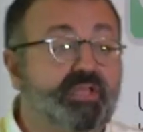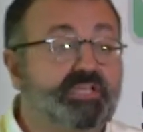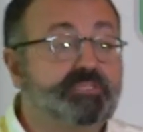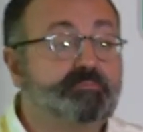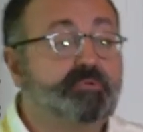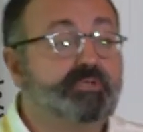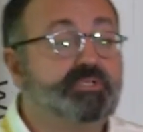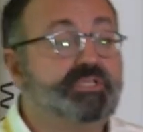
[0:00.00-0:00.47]

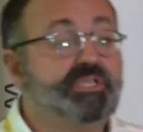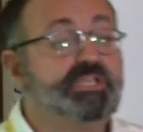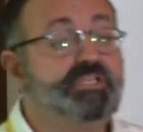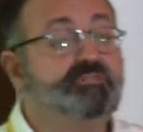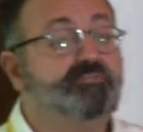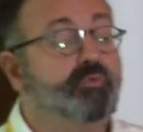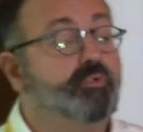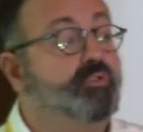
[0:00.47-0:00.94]

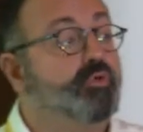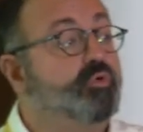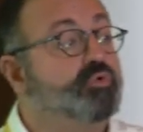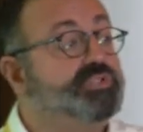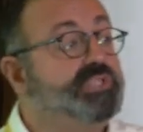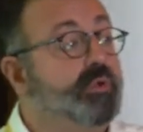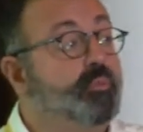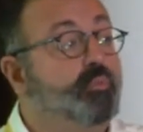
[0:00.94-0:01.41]
expertise for
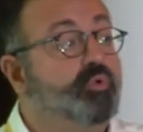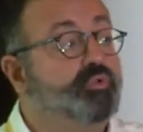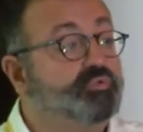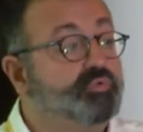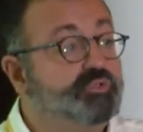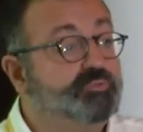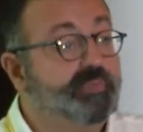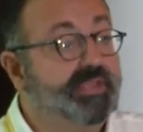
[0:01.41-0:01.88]
those that
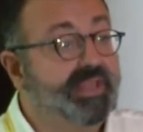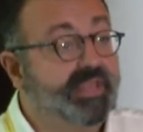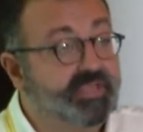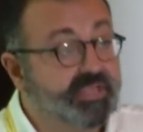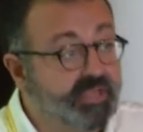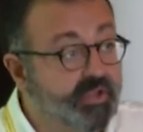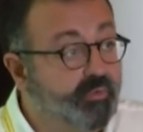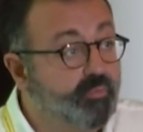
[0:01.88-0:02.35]
want to spend a
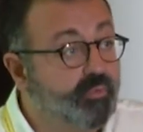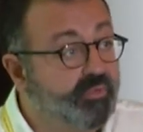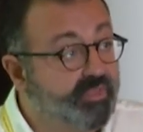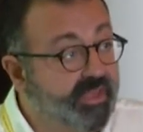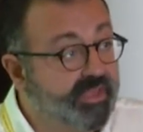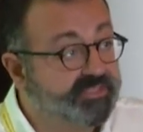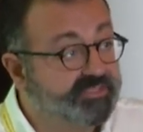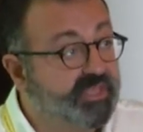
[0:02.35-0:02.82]
year
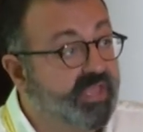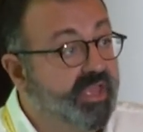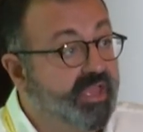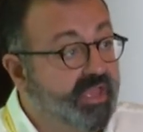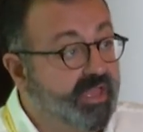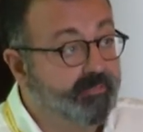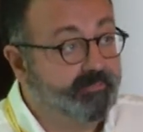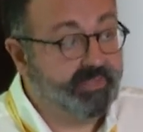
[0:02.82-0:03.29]
with us
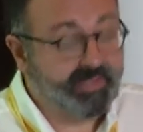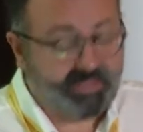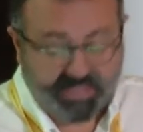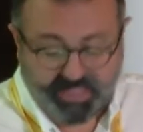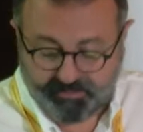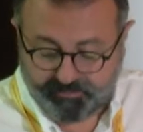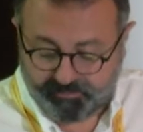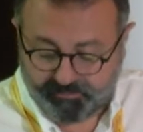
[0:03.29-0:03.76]
and
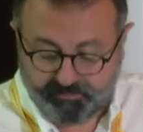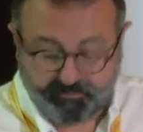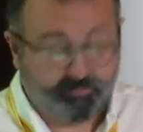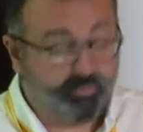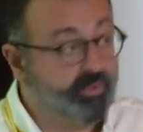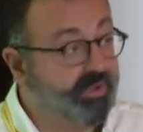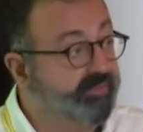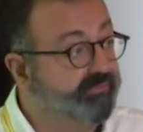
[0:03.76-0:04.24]
become
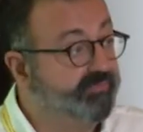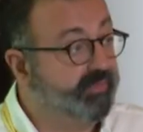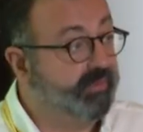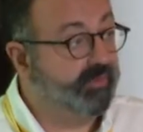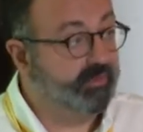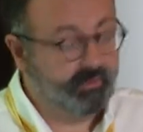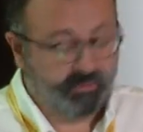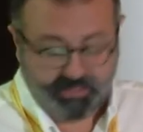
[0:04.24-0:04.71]
bona
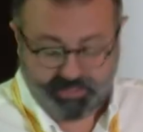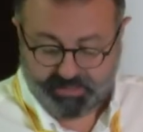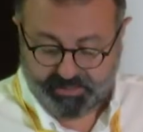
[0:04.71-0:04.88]
fide